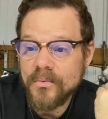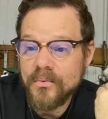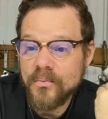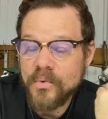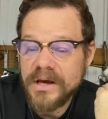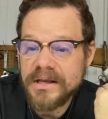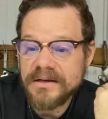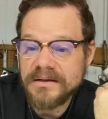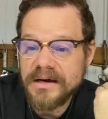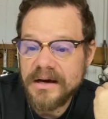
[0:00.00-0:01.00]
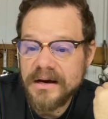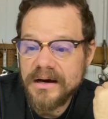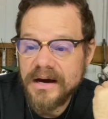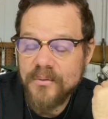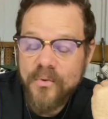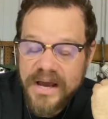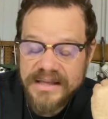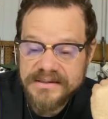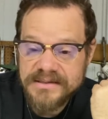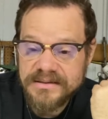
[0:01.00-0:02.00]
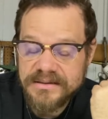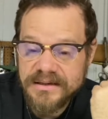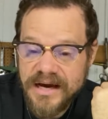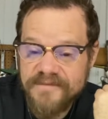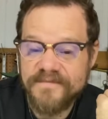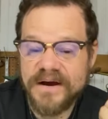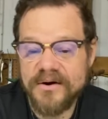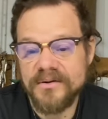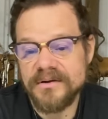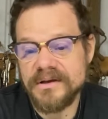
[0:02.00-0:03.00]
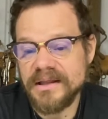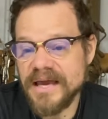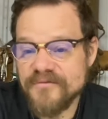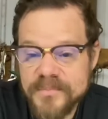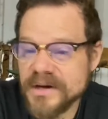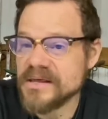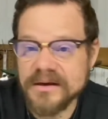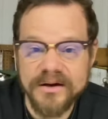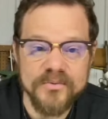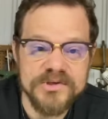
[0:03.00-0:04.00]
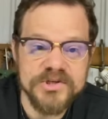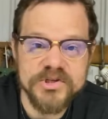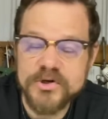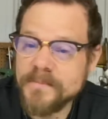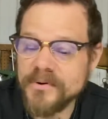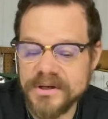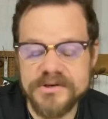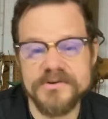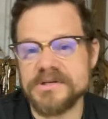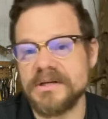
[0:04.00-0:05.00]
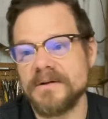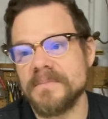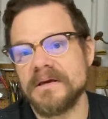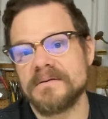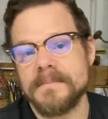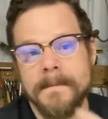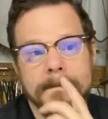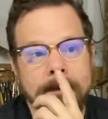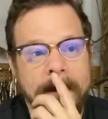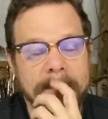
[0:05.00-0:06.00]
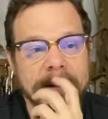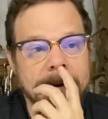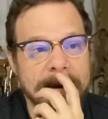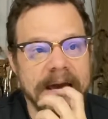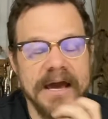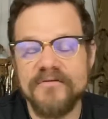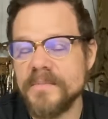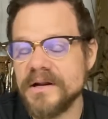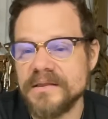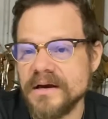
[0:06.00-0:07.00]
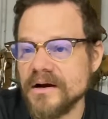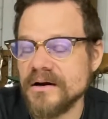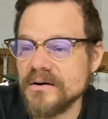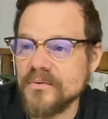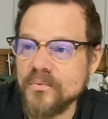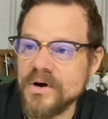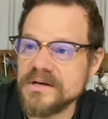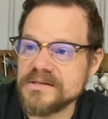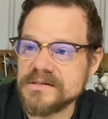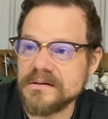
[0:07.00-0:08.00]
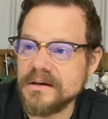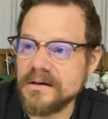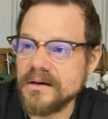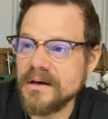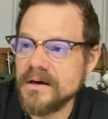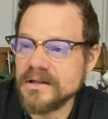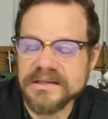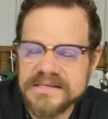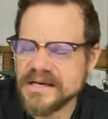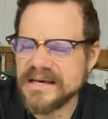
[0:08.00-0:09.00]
when I went, I found everybody there was super interested in me. I mean, everybody there was listening